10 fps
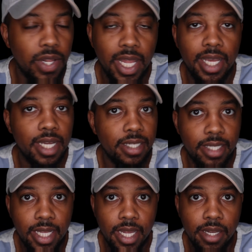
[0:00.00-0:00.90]
Like I
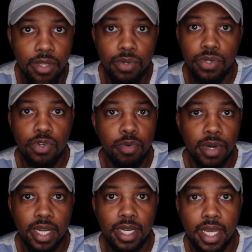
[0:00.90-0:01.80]
said, YouTube
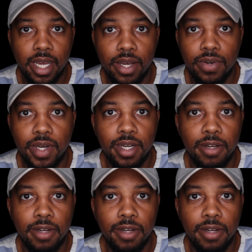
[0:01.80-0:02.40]
right now,